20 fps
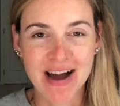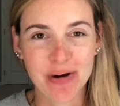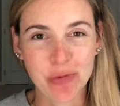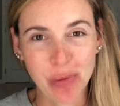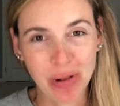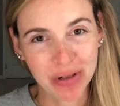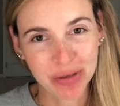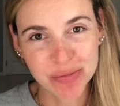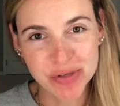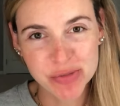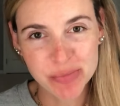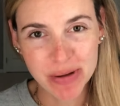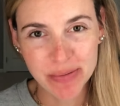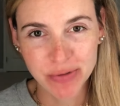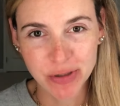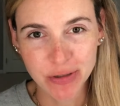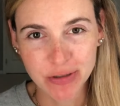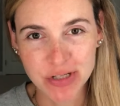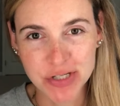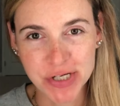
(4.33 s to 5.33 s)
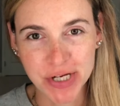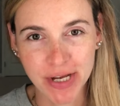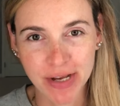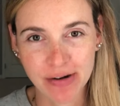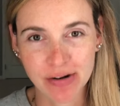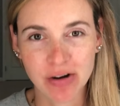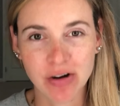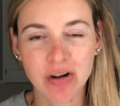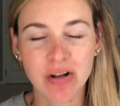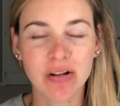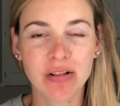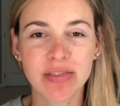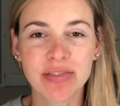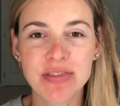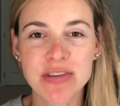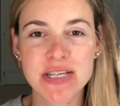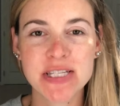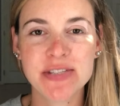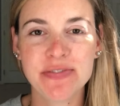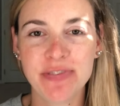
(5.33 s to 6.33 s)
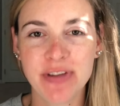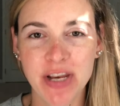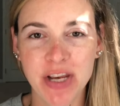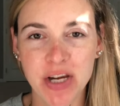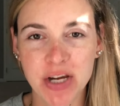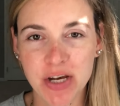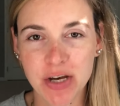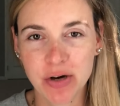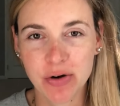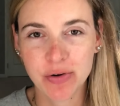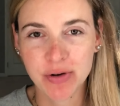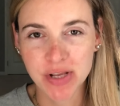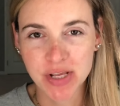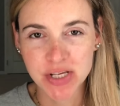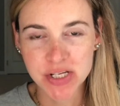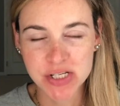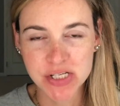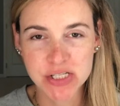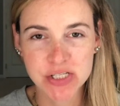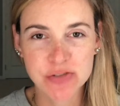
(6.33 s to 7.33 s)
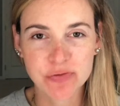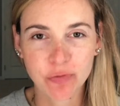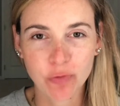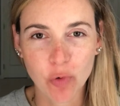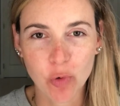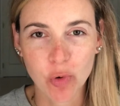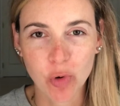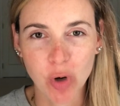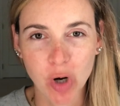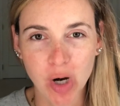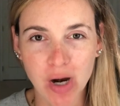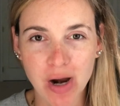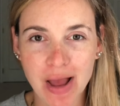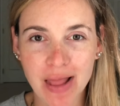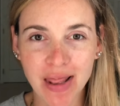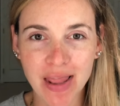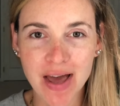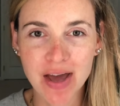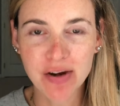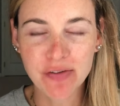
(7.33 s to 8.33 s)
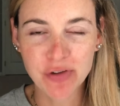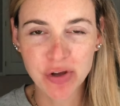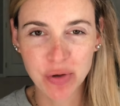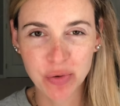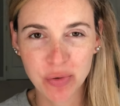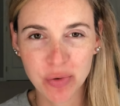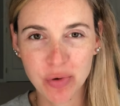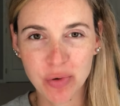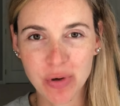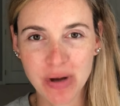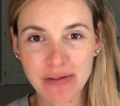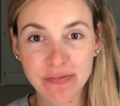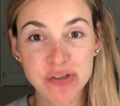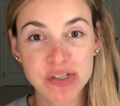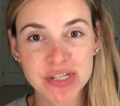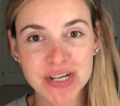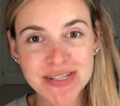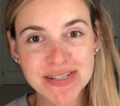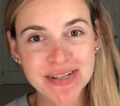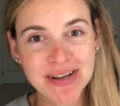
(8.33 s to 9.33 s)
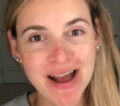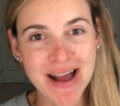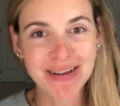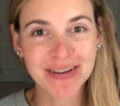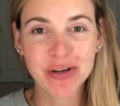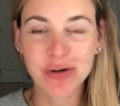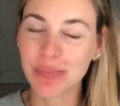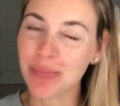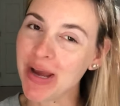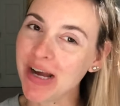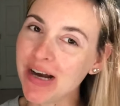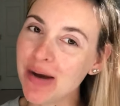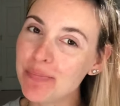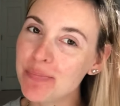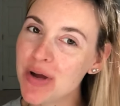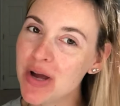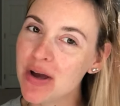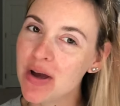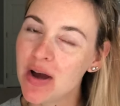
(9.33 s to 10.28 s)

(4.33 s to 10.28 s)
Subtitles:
Welcome to my beauty channel. This video is for a lot of you who have just gotten your makeup